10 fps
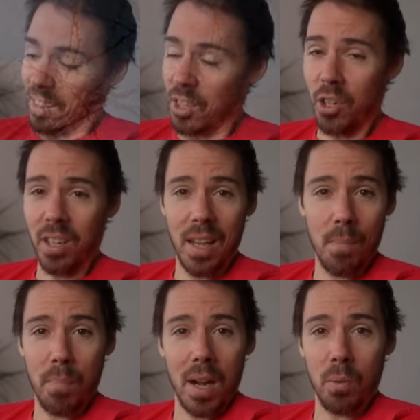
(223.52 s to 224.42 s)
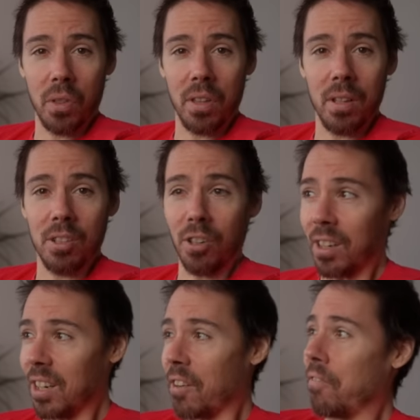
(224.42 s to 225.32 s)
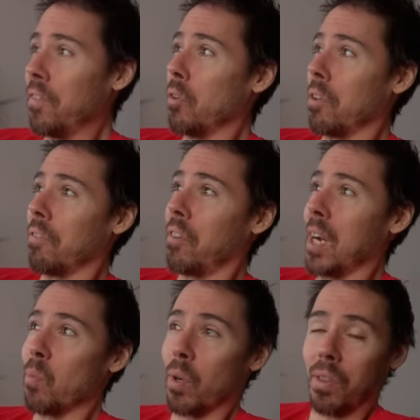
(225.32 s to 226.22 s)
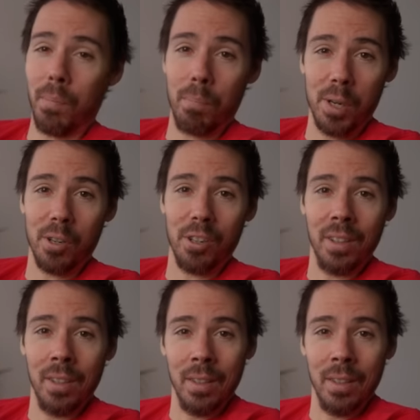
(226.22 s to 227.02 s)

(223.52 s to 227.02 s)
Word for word: You can get by with it. You're not going to fill the frame with a bird,